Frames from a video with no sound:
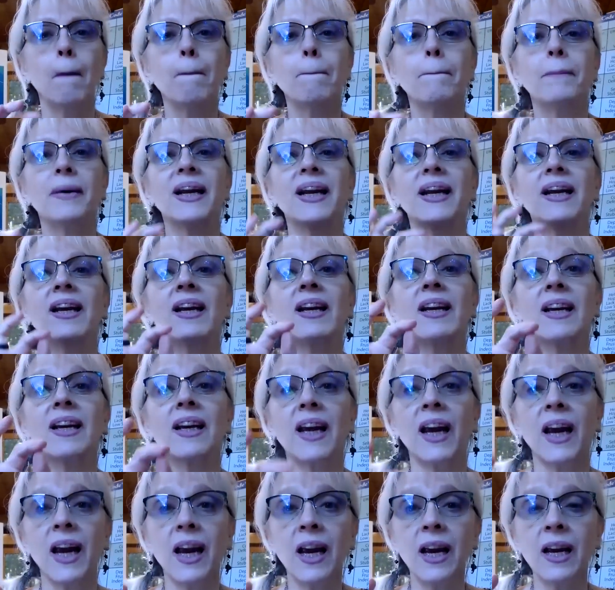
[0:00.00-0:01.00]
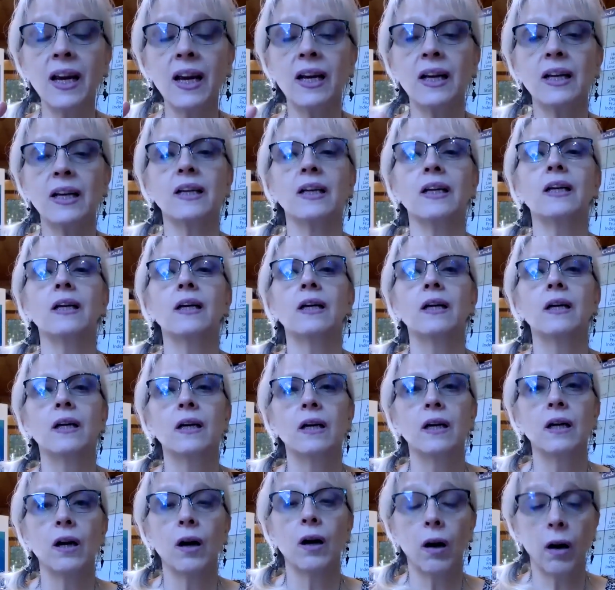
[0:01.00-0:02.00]
but it can
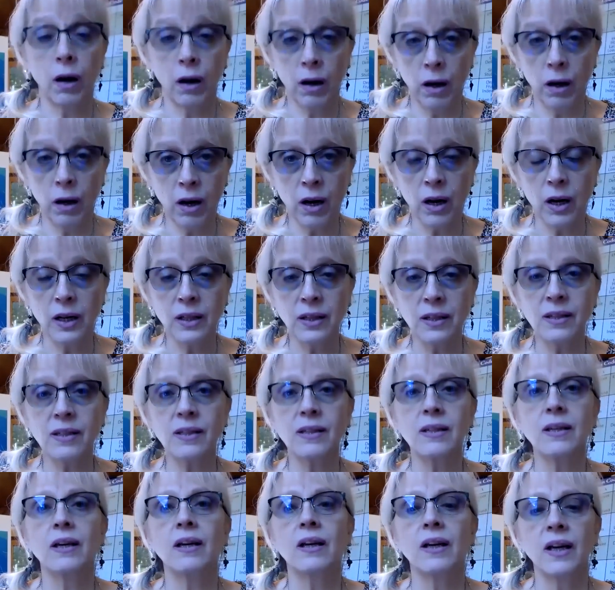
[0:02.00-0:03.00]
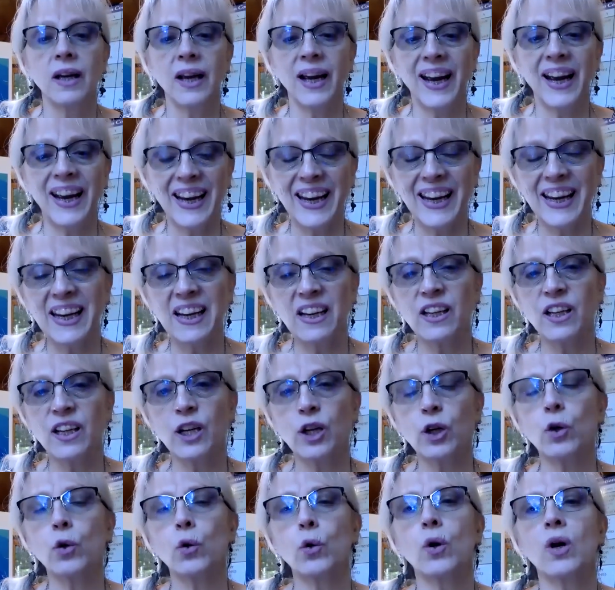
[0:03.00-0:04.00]
cause a
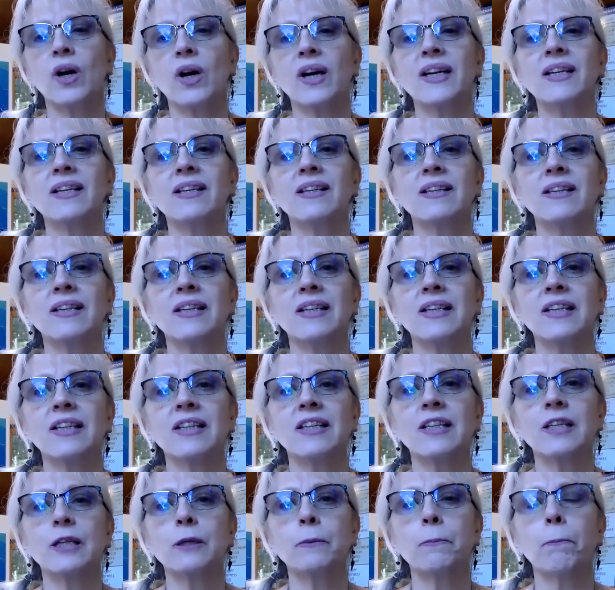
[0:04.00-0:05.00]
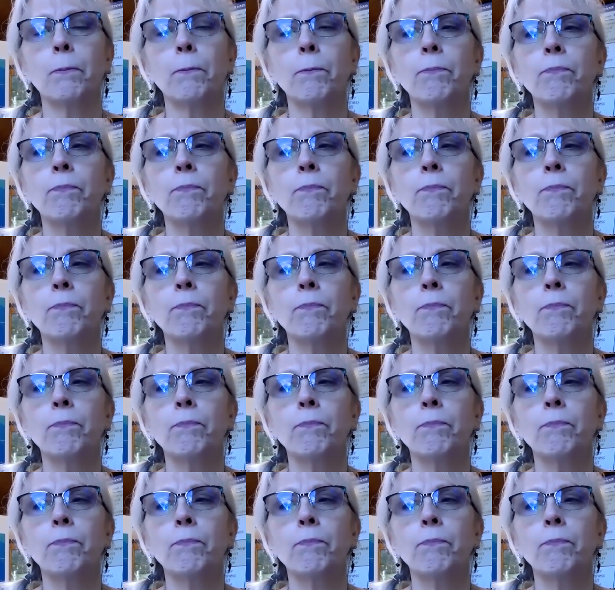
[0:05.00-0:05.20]
healing crisis.